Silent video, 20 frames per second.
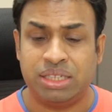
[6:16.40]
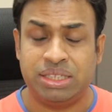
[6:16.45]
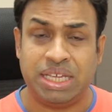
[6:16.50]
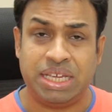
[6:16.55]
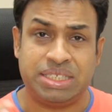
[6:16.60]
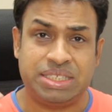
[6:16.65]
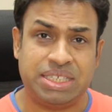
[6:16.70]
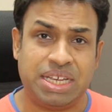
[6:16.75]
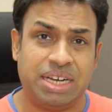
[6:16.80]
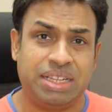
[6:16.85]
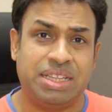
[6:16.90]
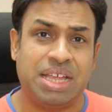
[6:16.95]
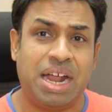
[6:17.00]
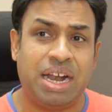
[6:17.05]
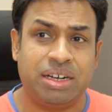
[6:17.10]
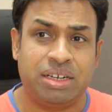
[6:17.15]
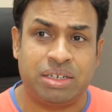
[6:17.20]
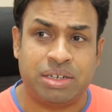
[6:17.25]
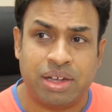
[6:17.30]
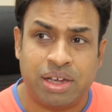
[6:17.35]
They said
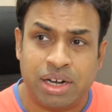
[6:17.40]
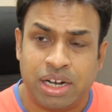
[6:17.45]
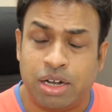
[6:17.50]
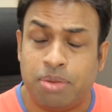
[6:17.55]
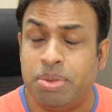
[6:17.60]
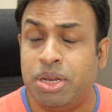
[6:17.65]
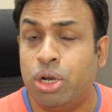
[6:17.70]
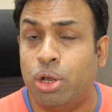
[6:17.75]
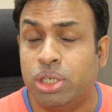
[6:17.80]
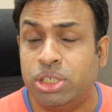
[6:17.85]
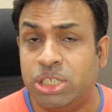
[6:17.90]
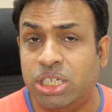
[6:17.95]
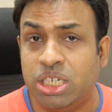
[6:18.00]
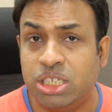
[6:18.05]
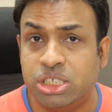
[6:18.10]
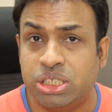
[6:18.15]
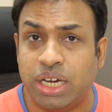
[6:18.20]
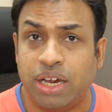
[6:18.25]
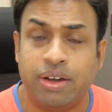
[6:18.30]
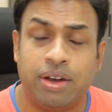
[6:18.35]
that it will be launching
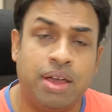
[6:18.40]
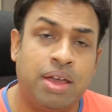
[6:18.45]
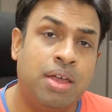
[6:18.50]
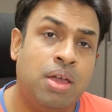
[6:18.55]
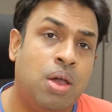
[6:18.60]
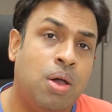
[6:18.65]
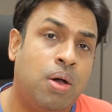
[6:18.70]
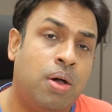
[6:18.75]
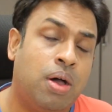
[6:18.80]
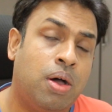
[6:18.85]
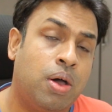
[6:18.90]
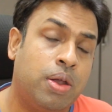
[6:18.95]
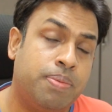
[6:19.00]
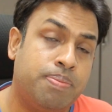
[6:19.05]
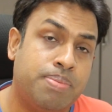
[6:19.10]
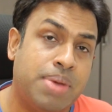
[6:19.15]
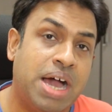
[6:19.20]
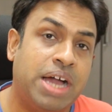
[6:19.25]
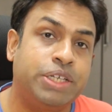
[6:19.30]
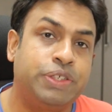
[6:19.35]
in China on
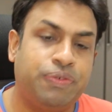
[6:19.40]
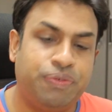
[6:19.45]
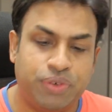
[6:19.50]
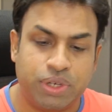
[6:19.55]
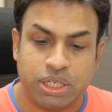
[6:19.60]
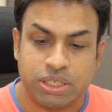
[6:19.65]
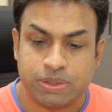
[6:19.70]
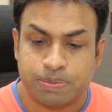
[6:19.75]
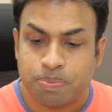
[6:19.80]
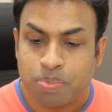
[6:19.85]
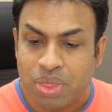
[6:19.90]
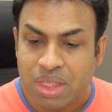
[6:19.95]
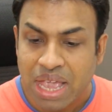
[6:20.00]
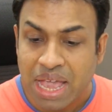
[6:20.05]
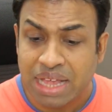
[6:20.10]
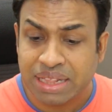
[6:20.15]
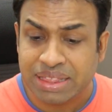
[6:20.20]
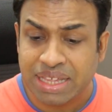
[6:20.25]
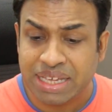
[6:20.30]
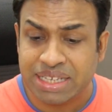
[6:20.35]
March 1st,
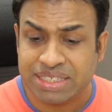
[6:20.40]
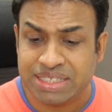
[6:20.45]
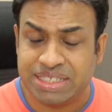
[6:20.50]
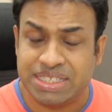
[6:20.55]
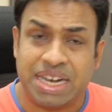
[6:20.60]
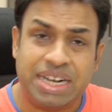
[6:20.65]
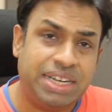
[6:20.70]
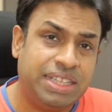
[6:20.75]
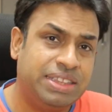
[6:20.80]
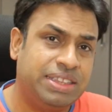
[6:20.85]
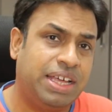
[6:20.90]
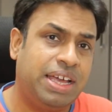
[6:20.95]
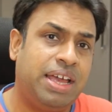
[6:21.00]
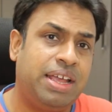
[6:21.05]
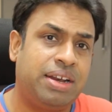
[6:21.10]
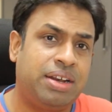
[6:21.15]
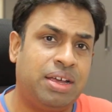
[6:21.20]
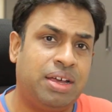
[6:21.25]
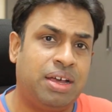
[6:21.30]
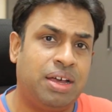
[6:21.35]
and they said in
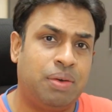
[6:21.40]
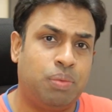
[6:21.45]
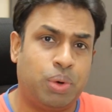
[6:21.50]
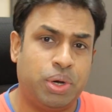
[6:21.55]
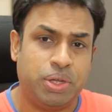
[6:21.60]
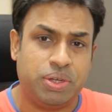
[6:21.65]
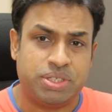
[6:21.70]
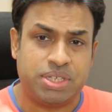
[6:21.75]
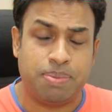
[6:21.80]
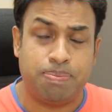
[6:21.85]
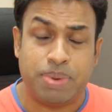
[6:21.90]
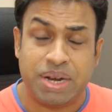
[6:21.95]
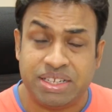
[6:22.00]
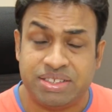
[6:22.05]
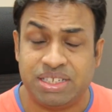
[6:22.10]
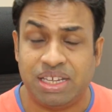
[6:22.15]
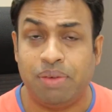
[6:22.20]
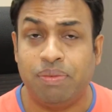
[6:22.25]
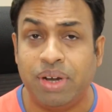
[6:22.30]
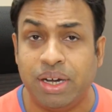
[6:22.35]
their what do you say,
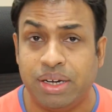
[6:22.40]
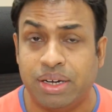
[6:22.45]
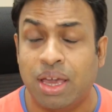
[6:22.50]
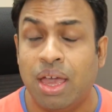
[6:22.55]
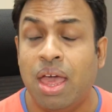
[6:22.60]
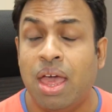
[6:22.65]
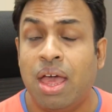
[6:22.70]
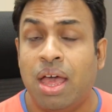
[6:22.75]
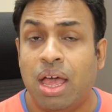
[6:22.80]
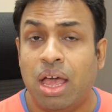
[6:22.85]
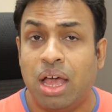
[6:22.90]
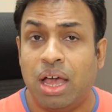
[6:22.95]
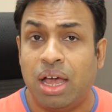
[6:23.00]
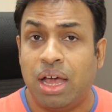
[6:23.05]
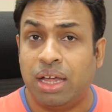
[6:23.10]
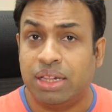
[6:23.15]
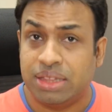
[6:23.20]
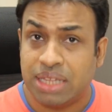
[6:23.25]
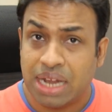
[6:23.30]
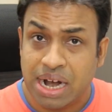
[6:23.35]
press event
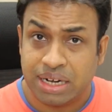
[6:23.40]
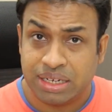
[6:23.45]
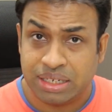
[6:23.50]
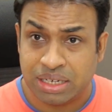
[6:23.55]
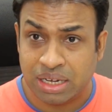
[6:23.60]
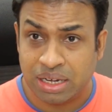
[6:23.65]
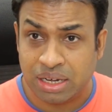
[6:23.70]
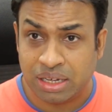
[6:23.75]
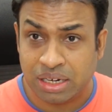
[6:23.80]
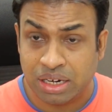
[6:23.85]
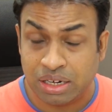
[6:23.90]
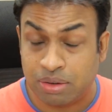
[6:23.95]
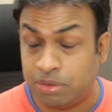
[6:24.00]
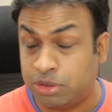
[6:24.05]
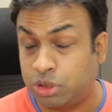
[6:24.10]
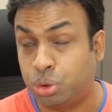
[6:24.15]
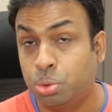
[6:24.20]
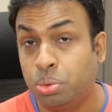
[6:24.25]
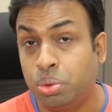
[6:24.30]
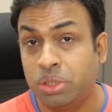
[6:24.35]
that it
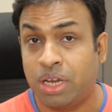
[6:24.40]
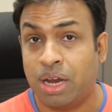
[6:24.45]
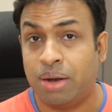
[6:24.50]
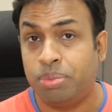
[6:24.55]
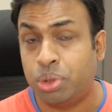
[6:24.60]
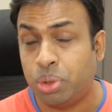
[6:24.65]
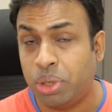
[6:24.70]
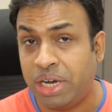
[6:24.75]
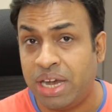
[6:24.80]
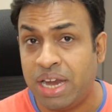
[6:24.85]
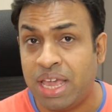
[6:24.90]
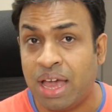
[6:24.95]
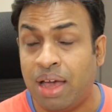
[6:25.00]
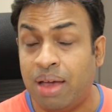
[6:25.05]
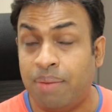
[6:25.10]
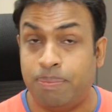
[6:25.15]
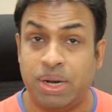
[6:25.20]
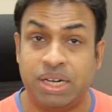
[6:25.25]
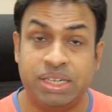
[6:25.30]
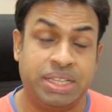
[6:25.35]
will soon come to
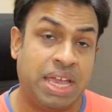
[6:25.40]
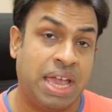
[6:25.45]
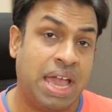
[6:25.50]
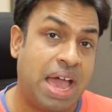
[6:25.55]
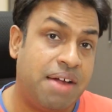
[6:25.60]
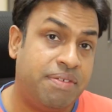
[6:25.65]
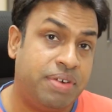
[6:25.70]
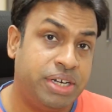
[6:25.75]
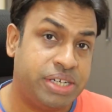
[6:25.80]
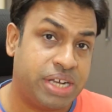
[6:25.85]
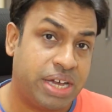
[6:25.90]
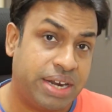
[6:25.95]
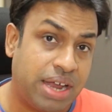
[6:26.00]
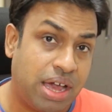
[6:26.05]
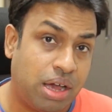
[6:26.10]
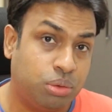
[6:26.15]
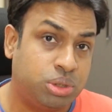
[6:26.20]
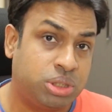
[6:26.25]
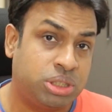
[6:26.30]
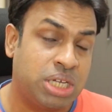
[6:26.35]
India, but they haven't
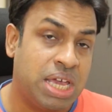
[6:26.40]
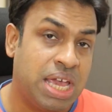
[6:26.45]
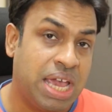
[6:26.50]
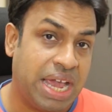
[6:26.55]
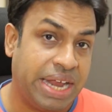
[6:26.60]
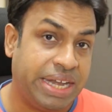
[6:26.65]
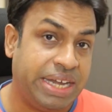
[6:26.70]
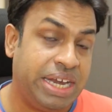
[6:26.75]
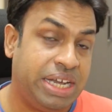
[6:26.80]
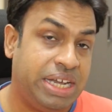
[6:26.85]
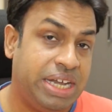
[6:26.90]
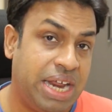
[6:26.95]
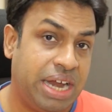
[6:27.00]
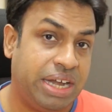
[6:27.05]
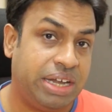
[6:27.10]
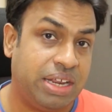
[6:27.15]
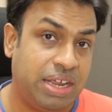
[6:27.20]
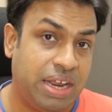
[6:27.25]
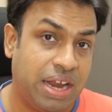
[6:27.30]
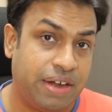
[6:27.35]
announced any
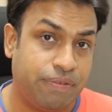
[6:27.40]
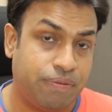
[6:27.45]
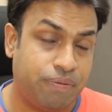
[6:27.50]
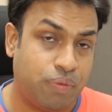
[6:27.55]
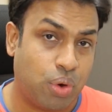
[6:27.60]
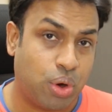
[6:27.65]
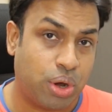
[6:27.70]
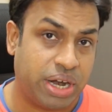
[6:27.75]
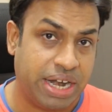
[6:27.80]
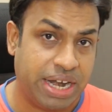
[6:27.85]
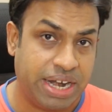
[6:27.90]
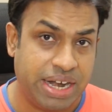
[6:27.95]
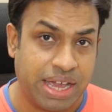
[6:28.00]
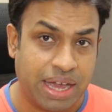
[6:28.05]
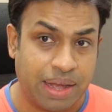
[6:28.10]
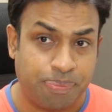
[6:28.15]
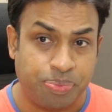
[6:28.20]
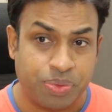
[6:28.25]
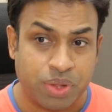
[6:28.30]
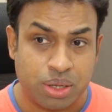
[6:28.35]
date yet for
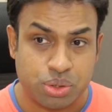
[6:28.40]
India.